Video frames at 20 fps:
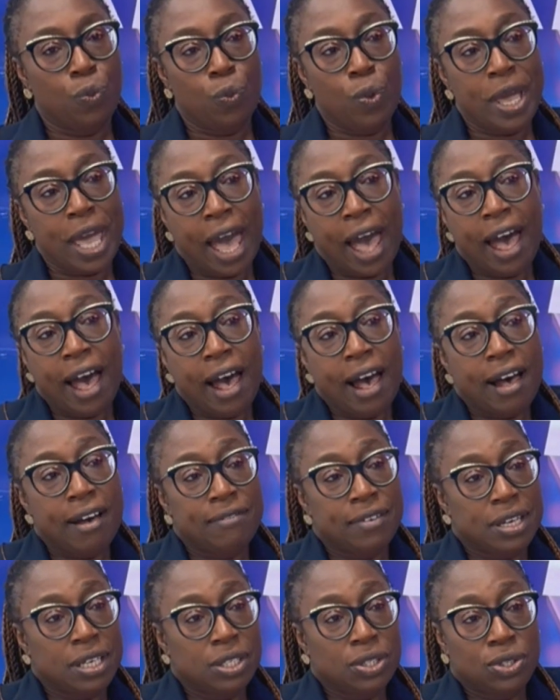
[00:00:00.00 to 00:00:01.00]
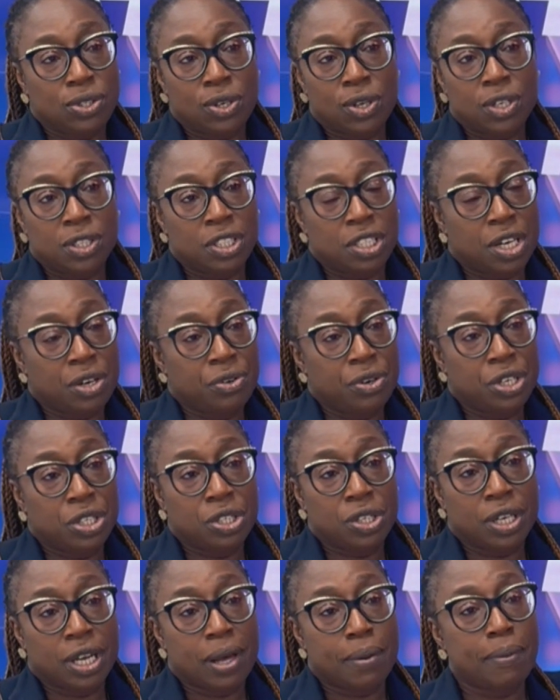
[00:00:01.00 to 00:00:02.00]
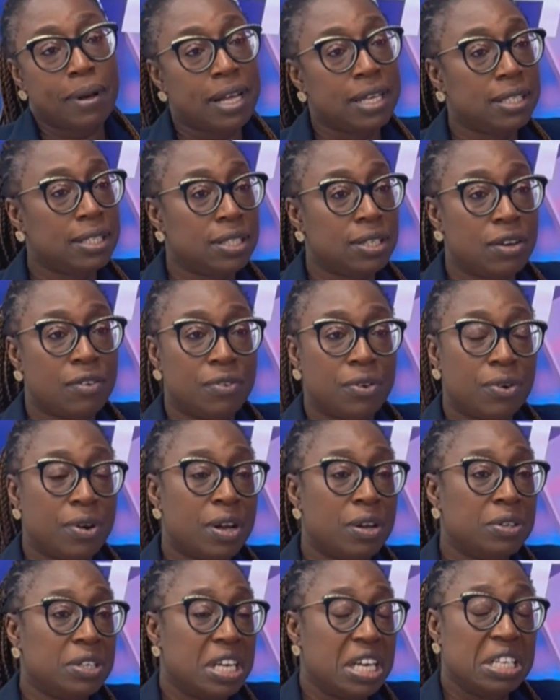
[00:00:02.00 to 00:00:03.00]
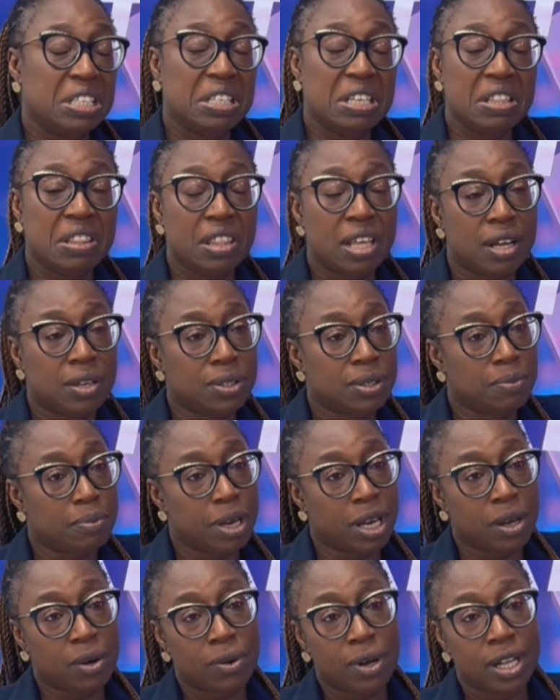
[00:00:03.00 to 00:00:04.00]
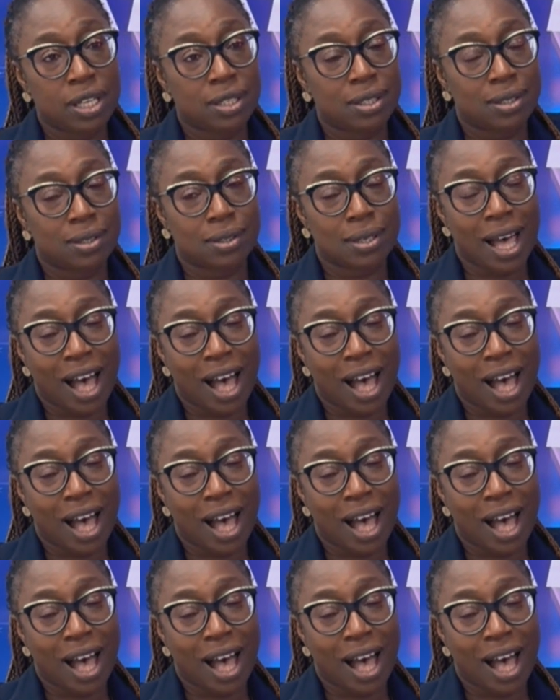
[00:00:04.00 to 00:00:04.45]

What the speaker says: We have an installed generation capacity of around 18,000 megawatts.